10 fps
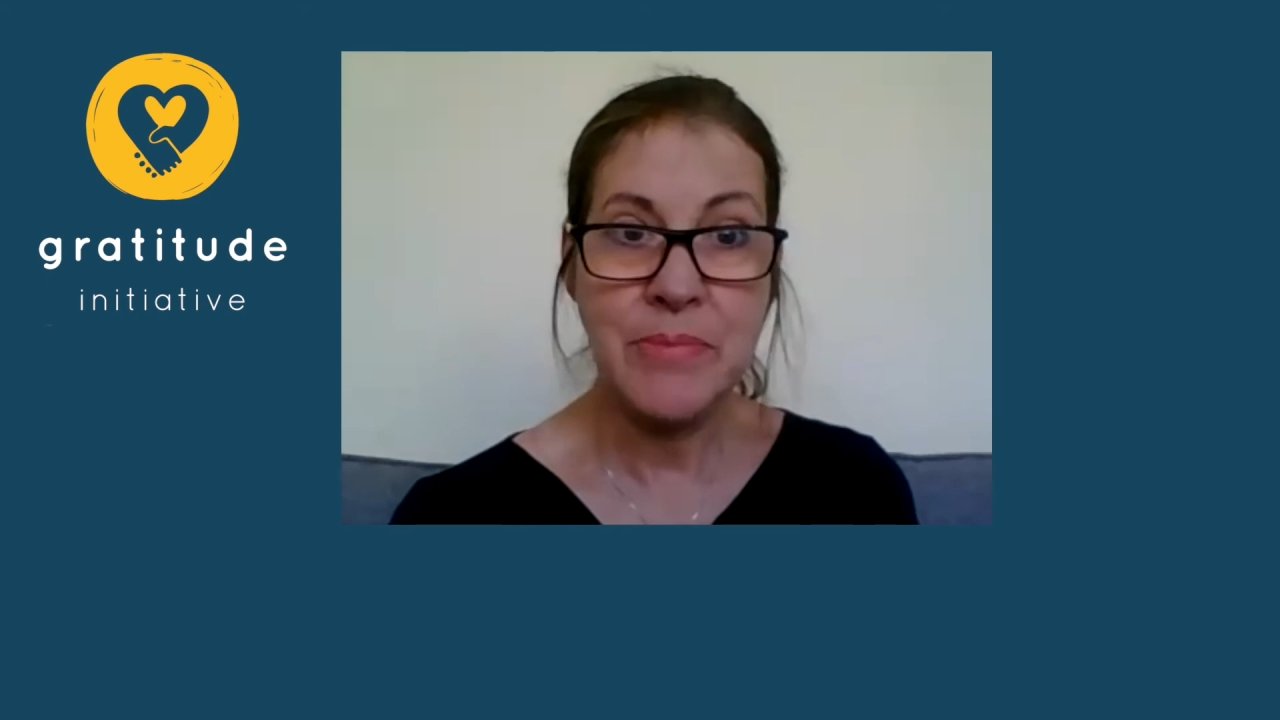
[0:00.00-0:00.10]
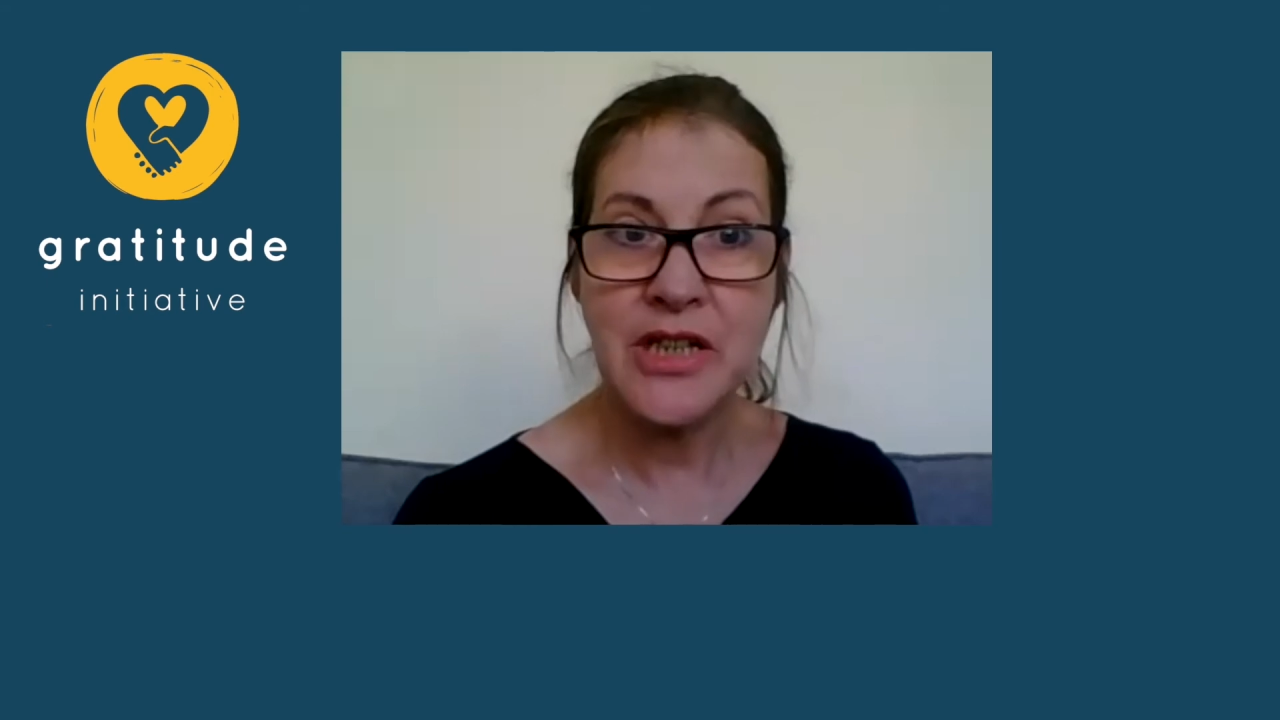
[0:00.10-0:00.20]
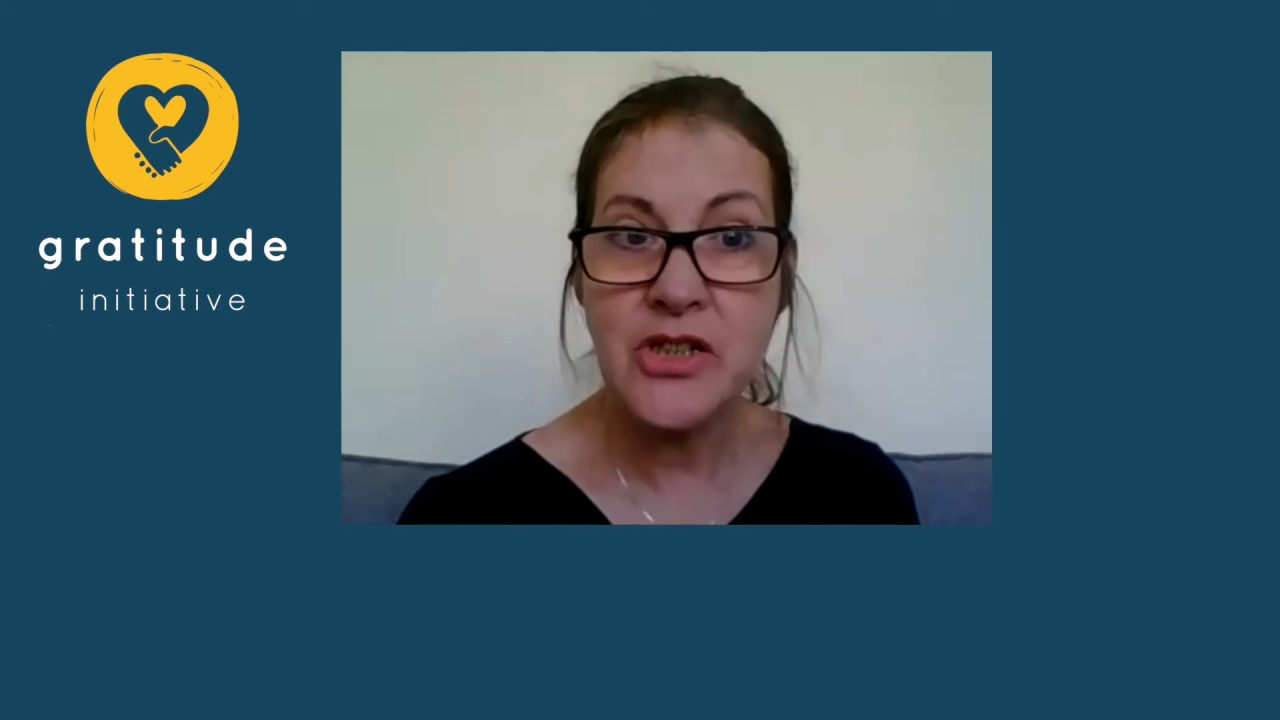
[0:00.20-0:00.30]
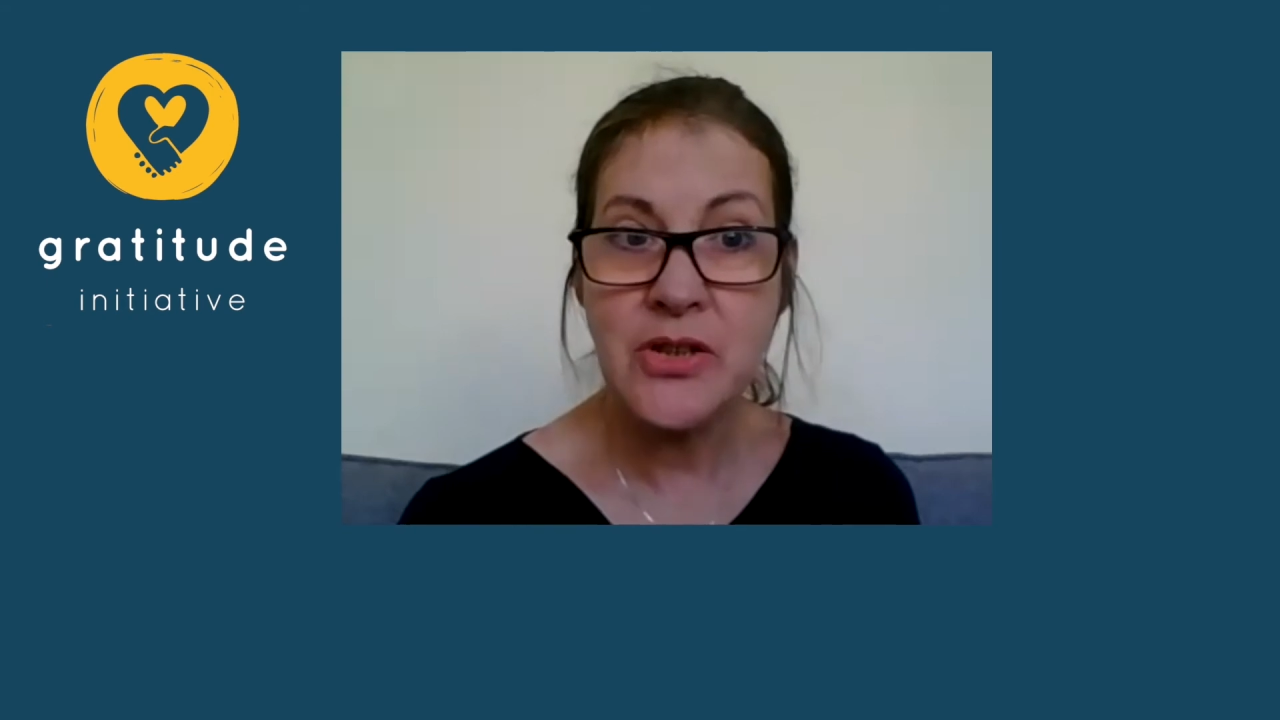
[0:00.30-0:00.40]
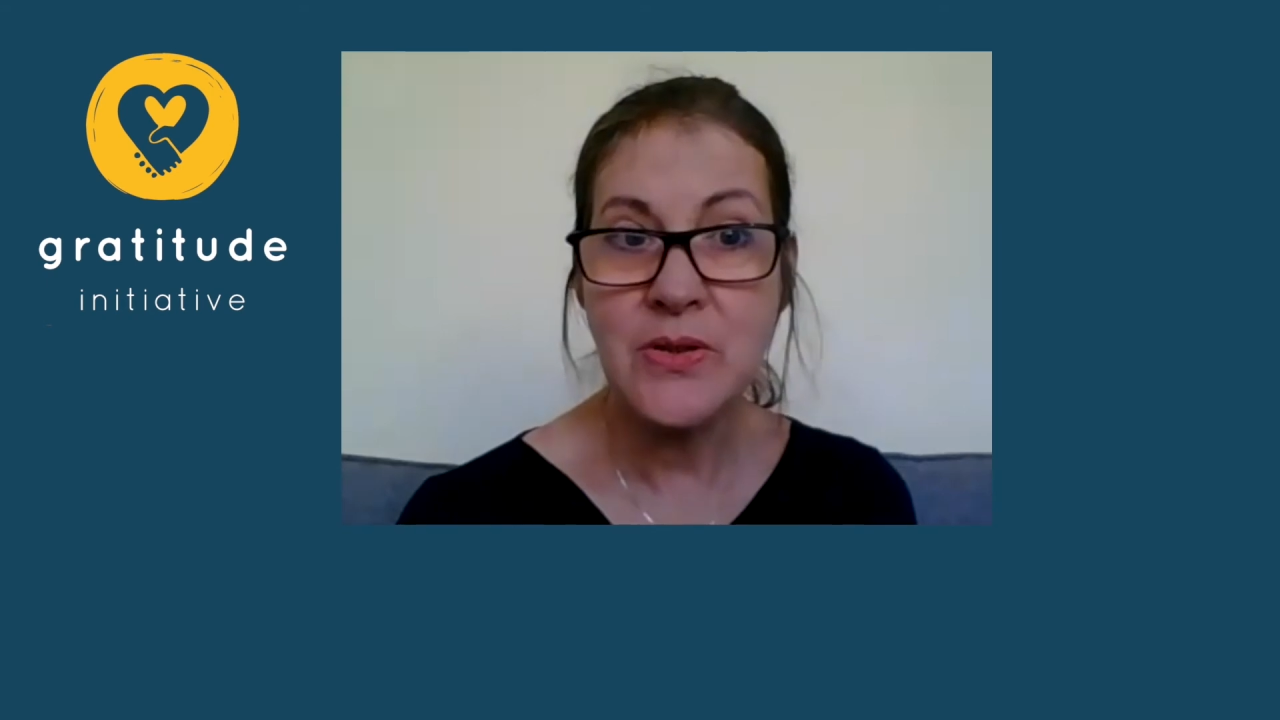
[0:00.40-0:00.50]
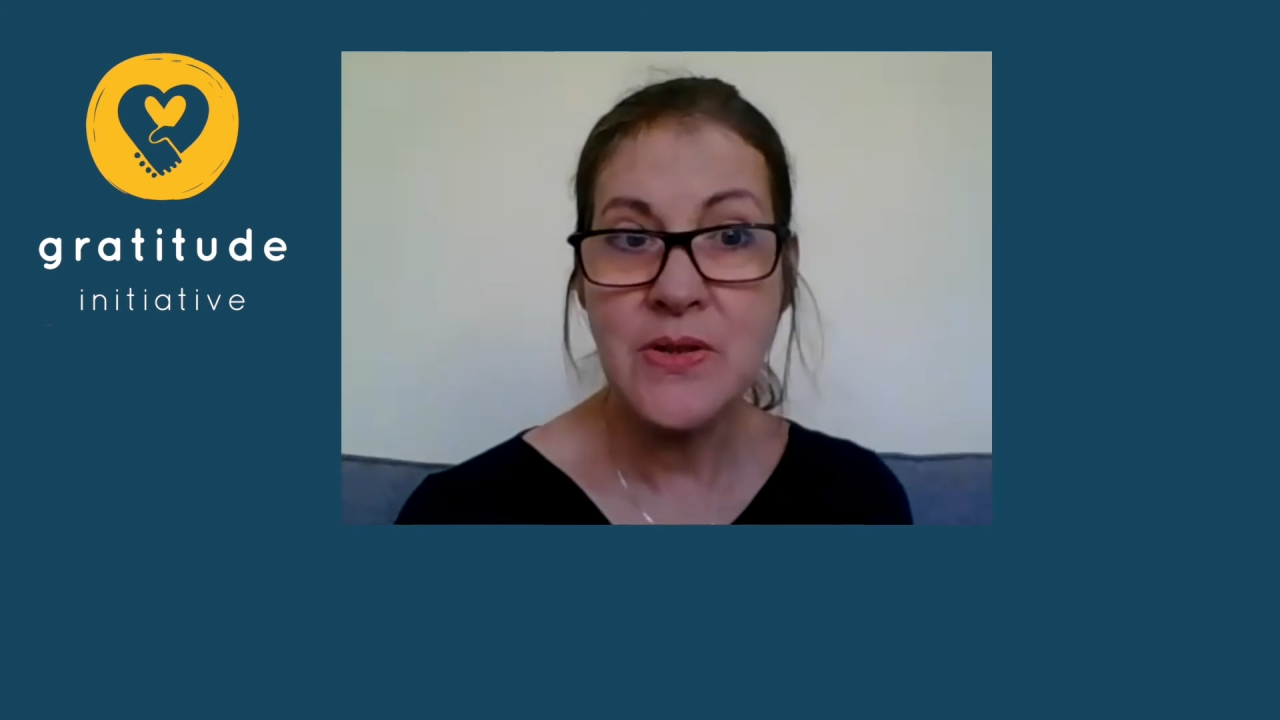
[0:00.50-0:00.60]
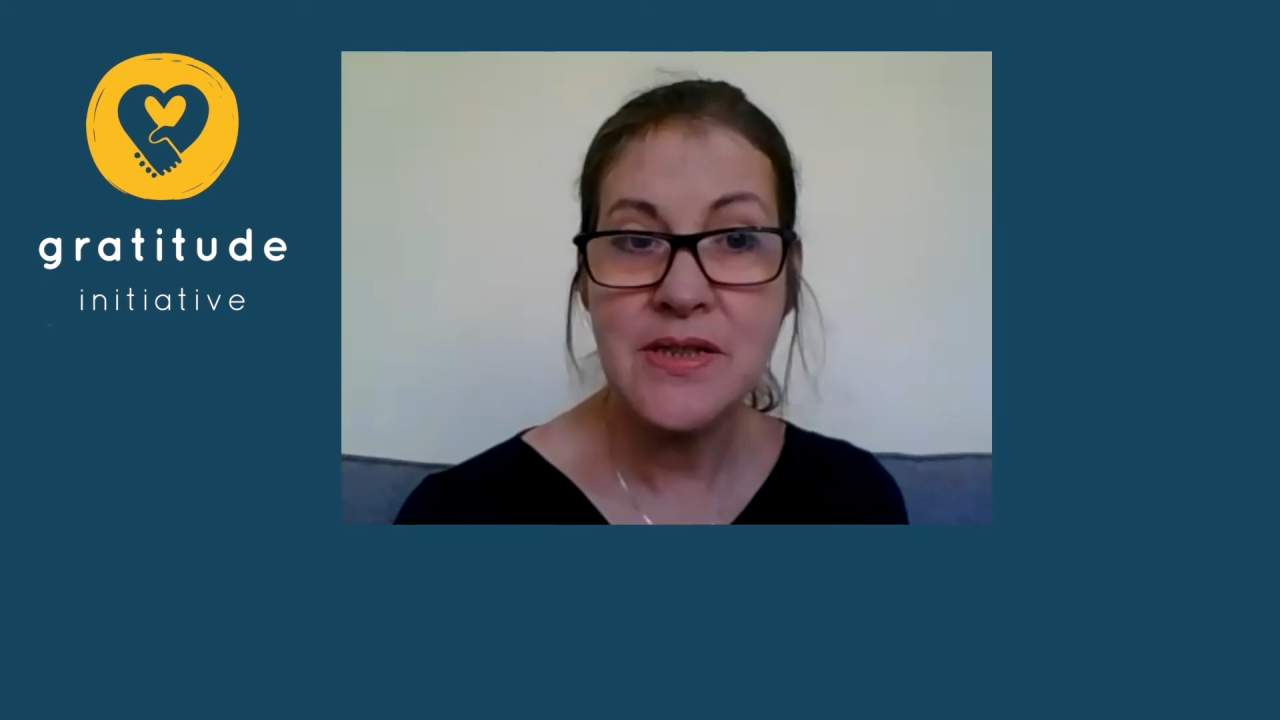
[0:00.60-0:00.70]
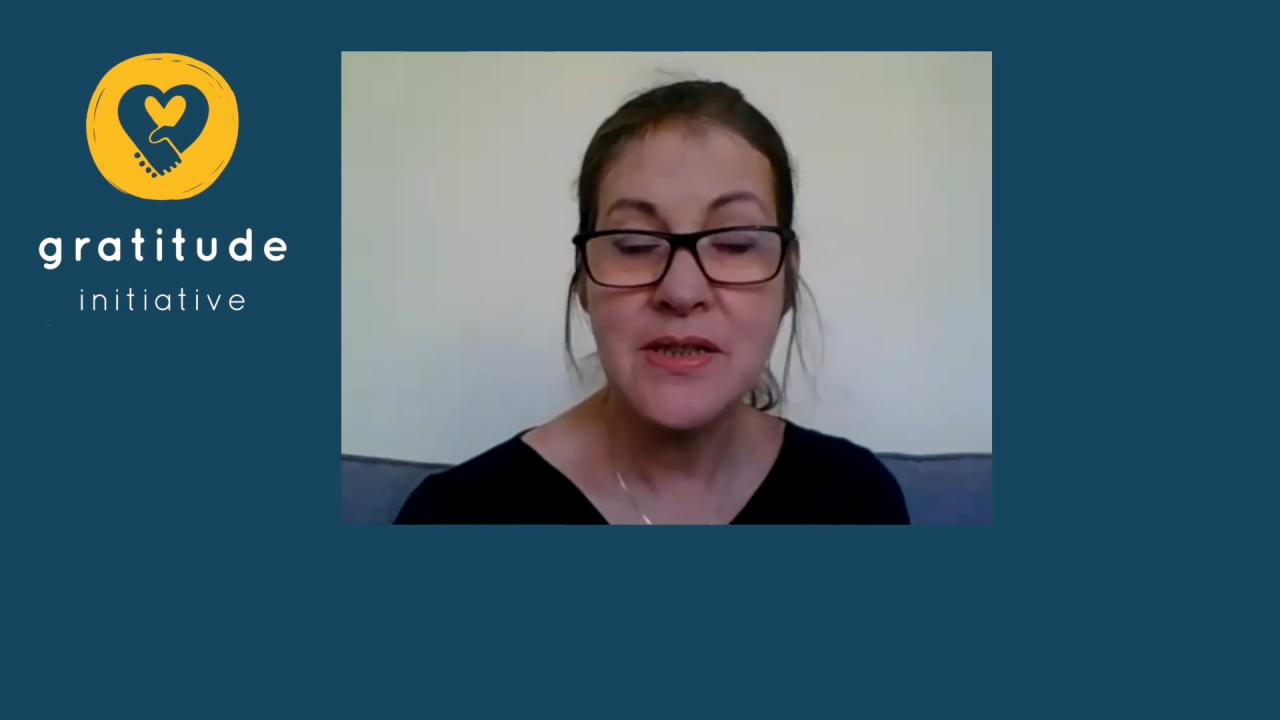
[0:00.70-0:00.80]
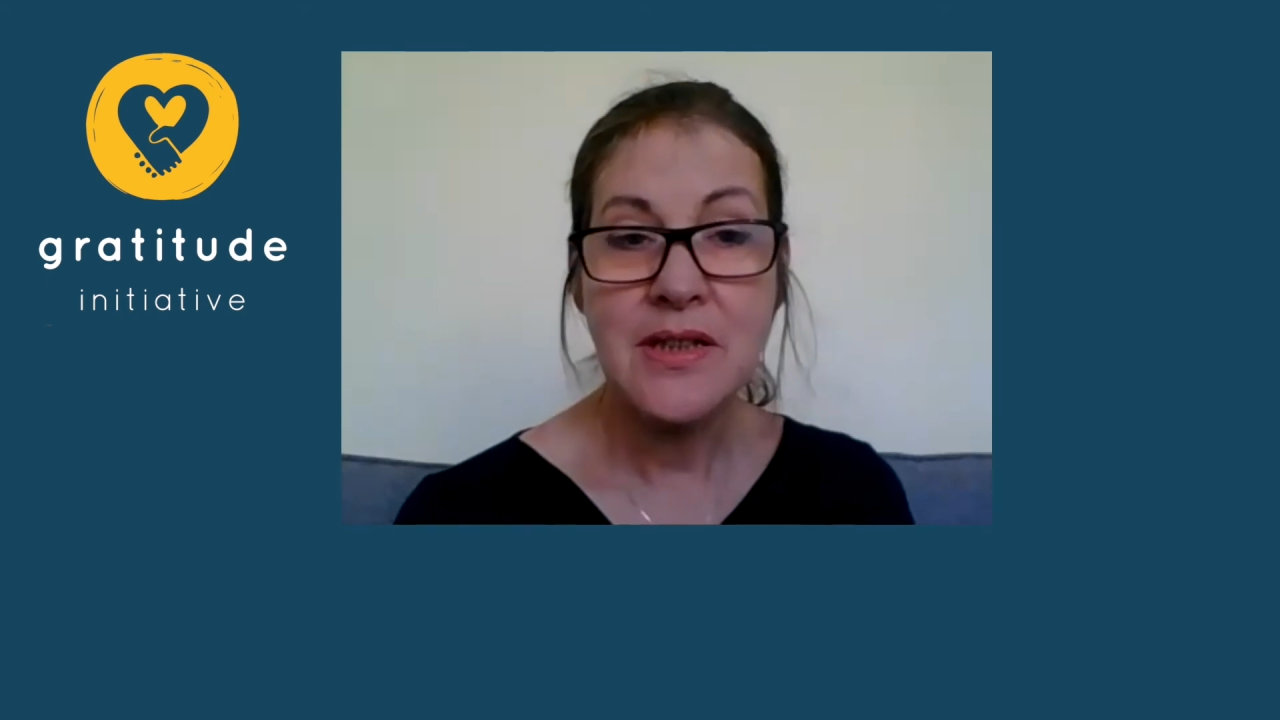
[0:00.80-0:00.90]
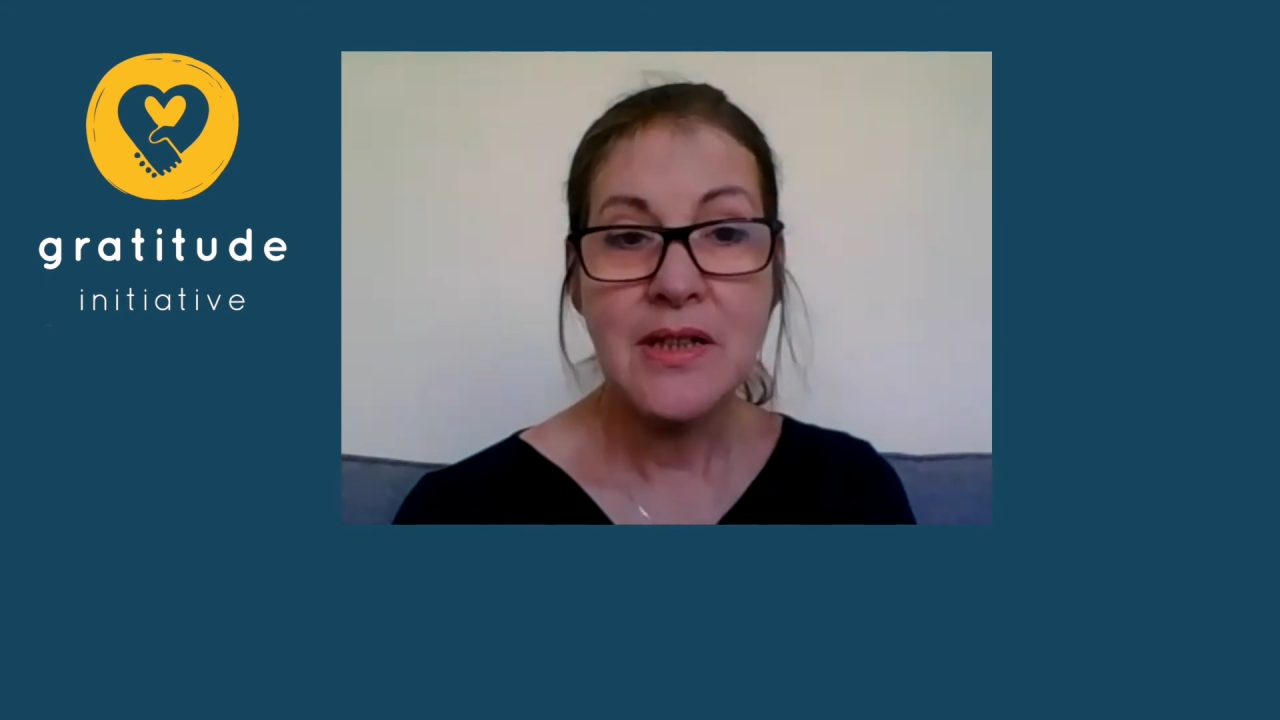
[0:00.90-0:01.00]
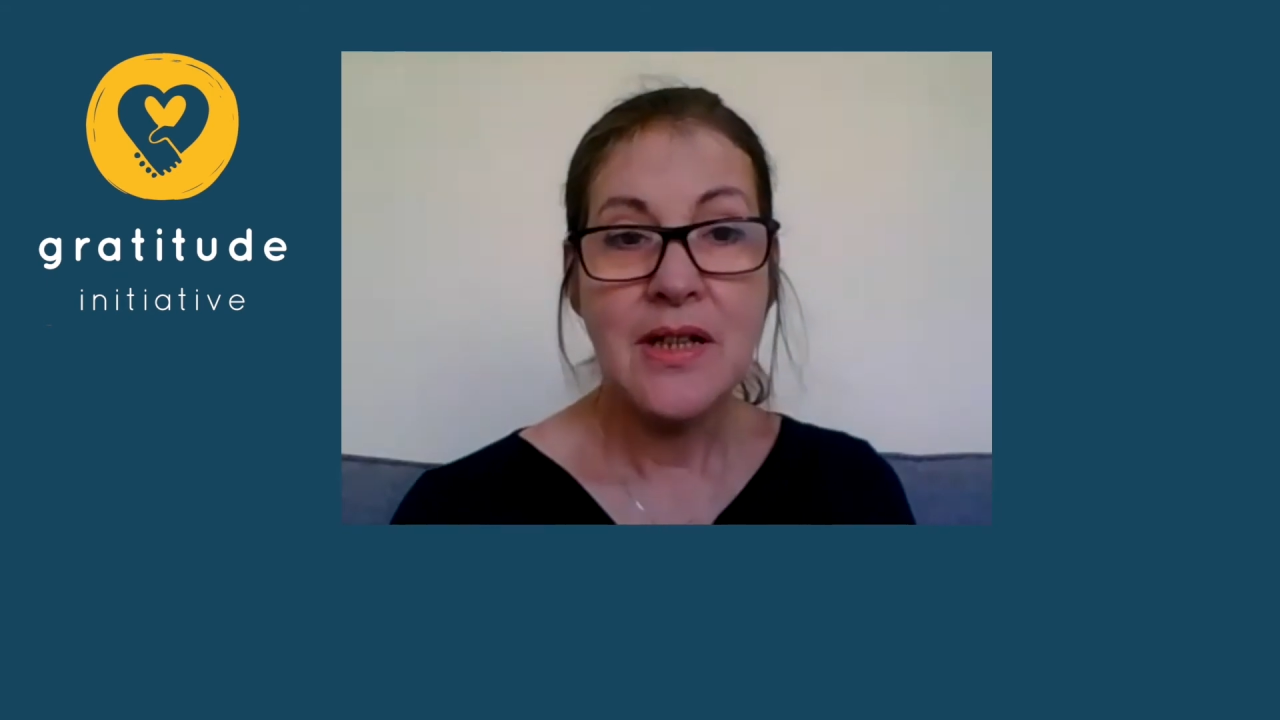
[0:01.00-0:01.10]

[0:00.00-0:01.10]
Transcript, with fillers: pictures,